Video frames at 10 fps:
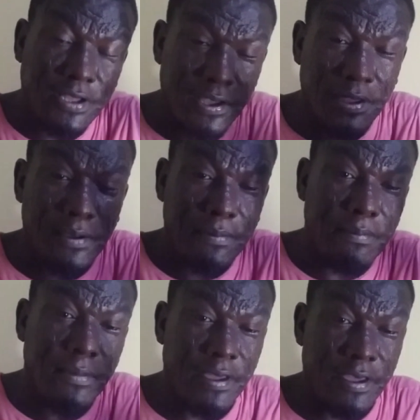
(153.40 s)

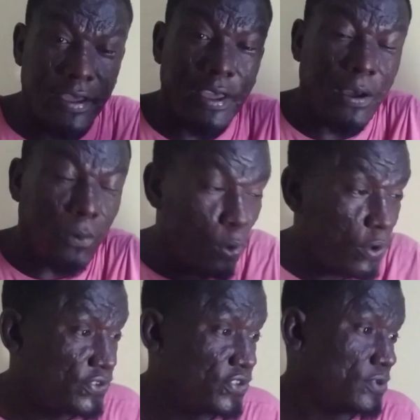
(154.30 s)
VGMA
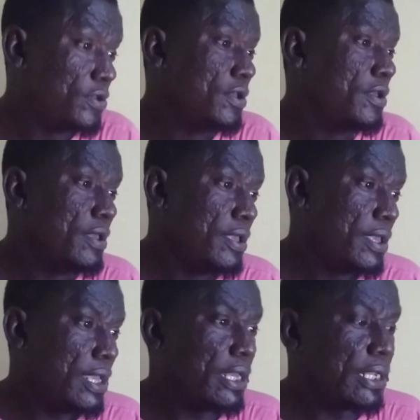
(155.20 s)
awards.
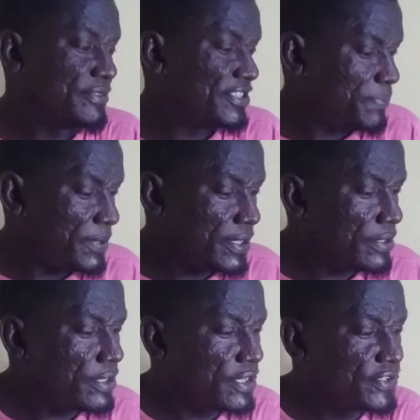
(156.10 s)
And I'm
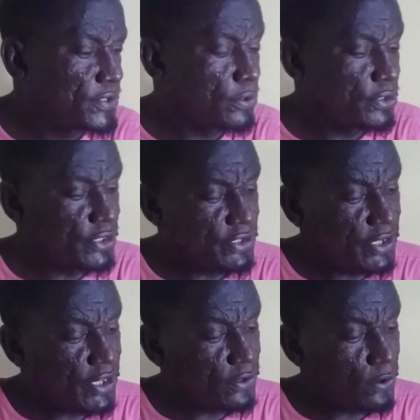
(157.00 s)
speaking this on the
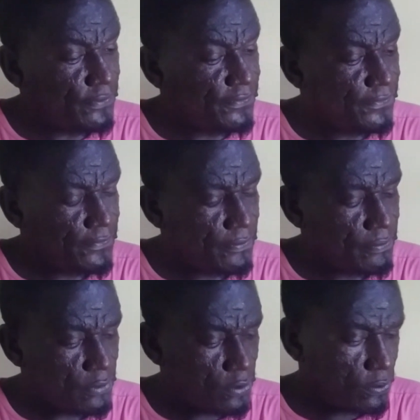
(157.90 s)
day of,
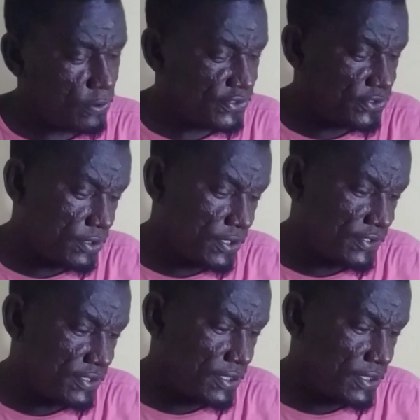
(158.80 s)
let me